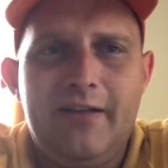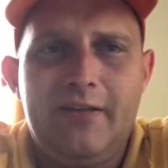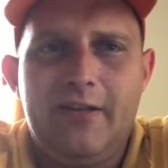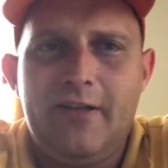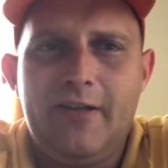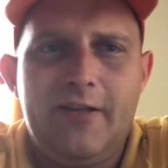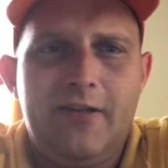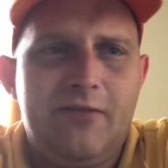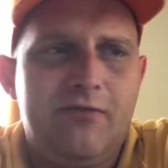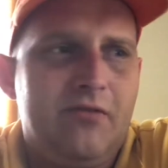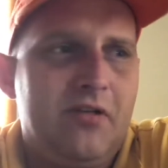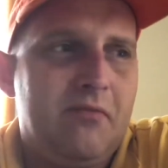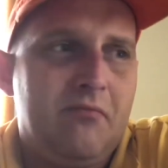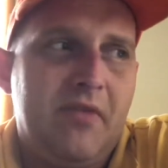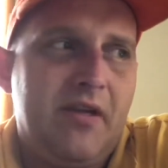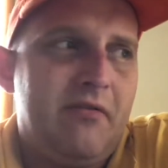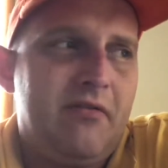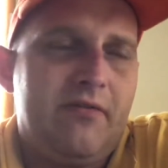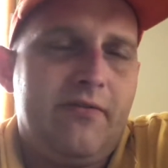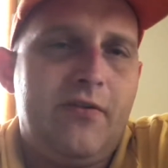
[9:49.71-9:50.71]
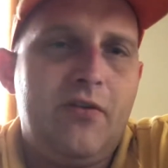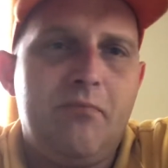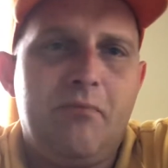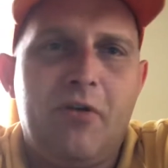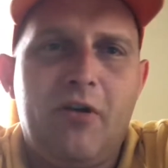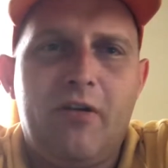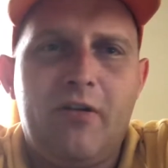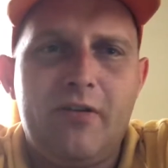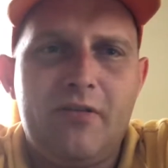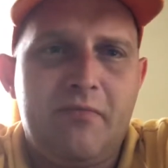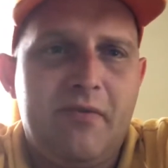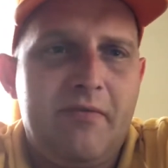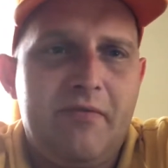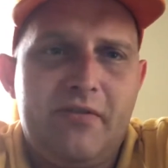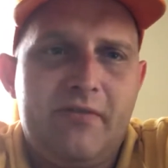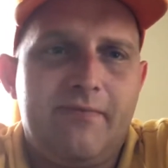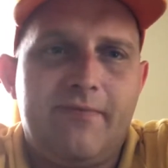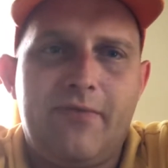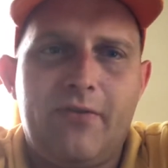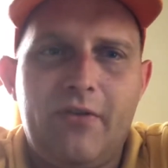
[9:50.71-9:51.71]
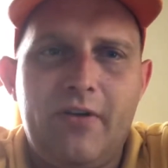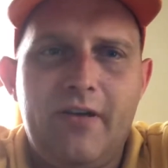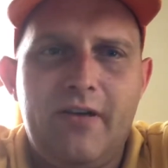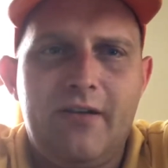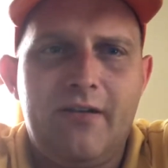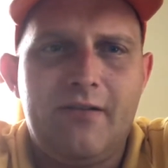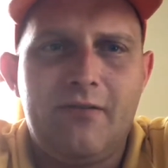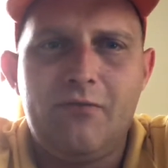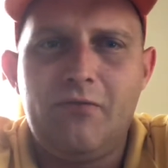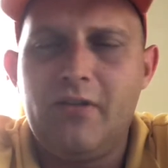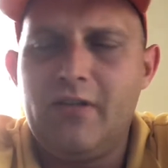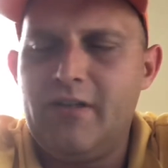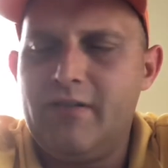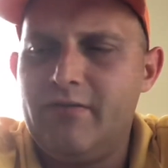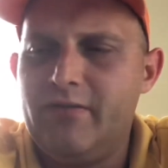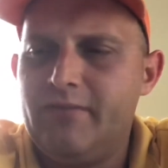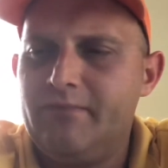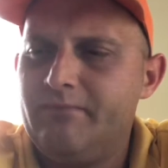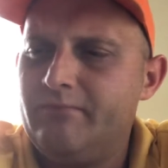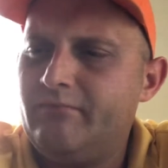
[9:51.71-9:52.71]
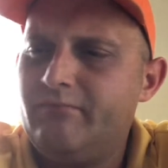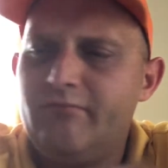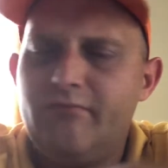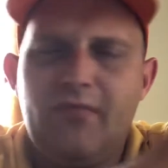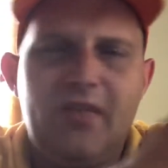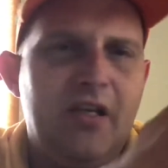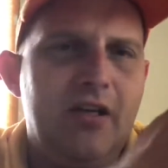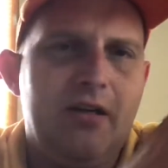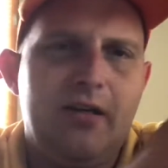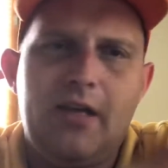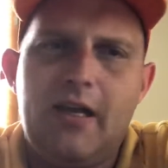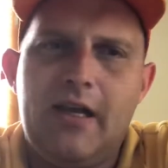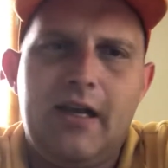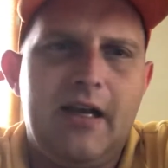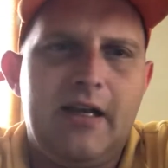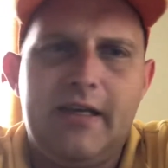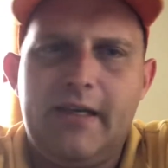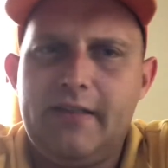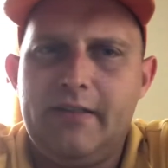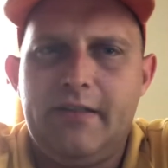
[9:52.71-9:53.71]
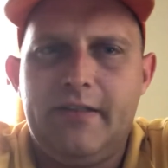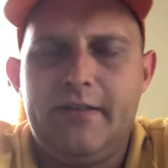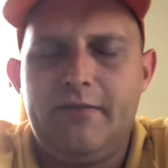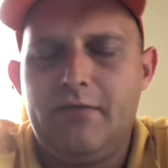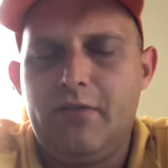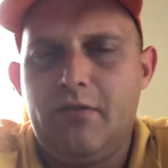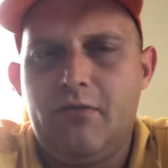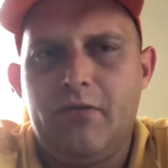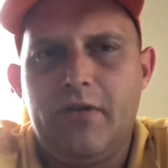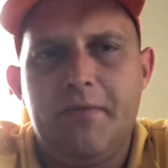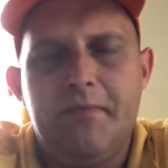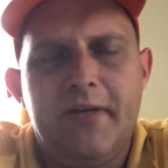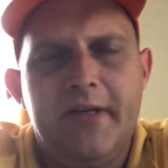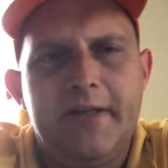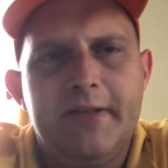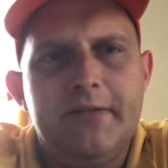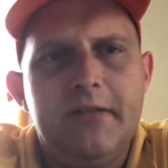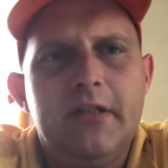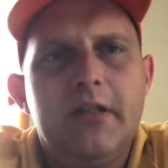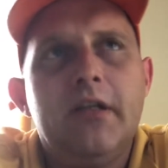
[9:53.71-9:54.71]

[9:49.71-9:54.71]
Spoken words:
and maybe a few parts, maybe some Freon or whatever. Yeah, I got that. Don't worry about it.